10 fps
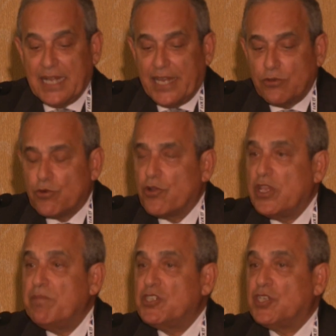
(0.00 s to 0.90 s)
And
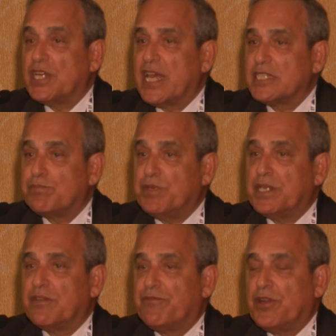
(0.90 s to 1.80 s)
neuroimaging has
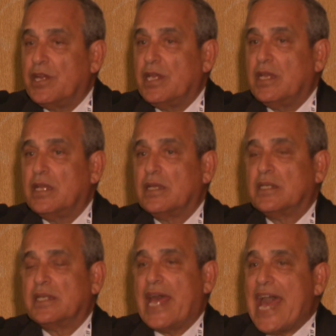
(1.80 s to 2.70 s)
been a very
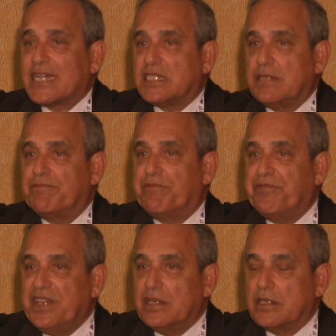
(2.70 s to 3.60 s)
active
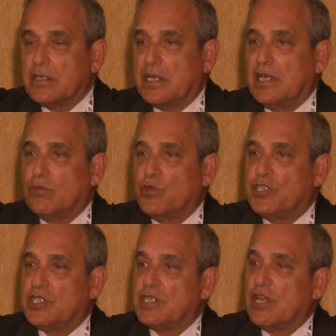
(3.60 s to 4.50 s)
field in
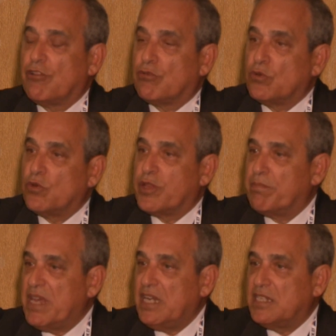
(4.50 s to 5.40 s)
which, through the
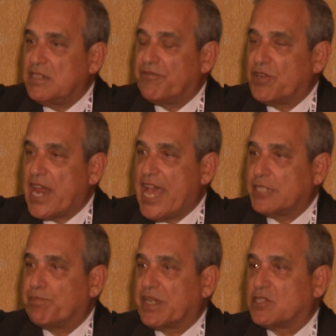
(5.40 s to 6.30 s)
many different
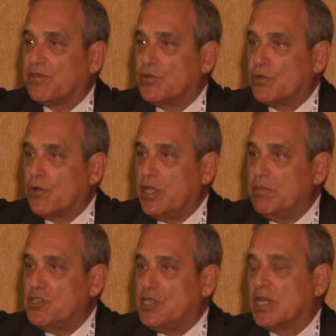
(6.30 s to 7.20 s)
aspects of
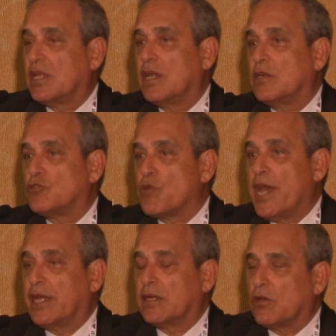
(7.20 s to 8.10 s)
neuroimaging, they are
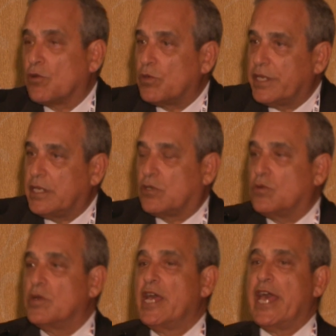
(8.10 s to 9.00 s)
trying not only
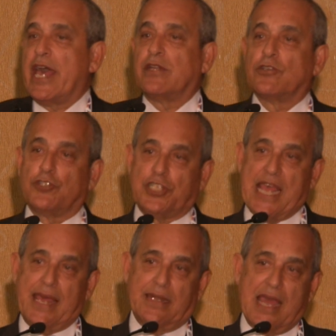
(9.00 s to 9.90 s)
to
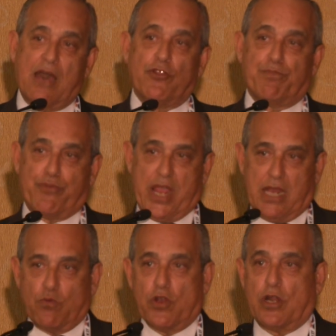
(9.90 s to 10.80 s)
understand how the
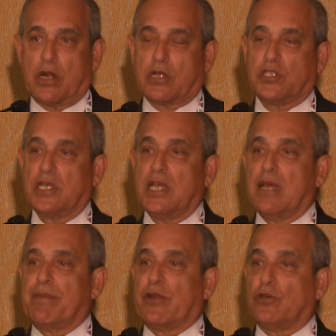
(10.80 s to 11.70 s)
brain works,
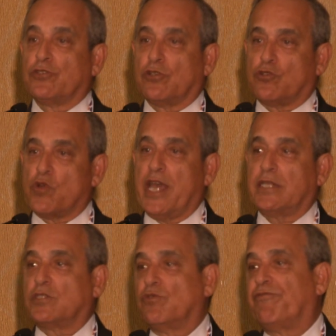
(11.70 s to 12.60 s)
but also
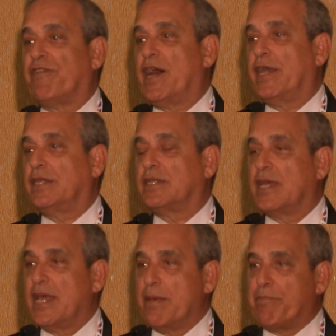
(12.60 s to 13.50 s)
trying to find
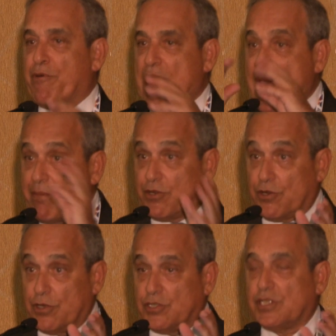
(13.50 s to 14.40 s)

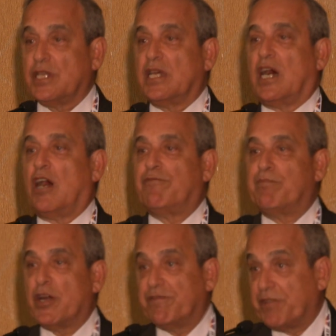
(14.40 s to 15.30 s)
parameters of
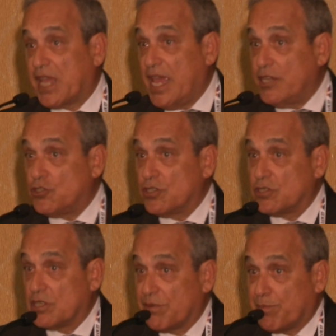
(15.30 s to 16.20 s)

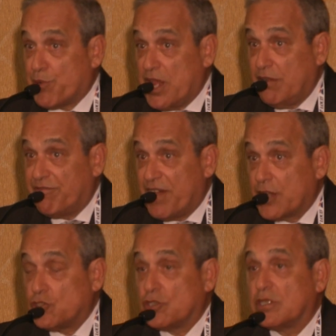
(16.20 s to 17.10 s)
modifications of the brain
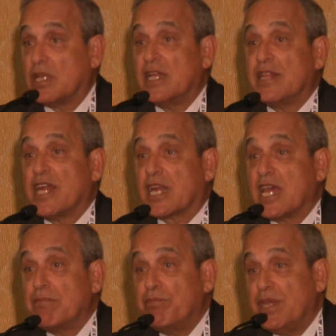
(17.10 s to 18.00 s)
function that
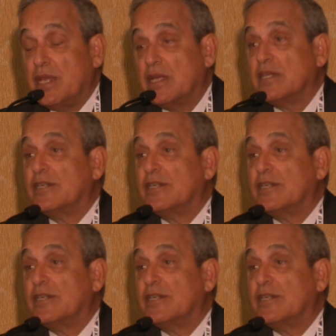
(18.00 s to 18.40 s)
can be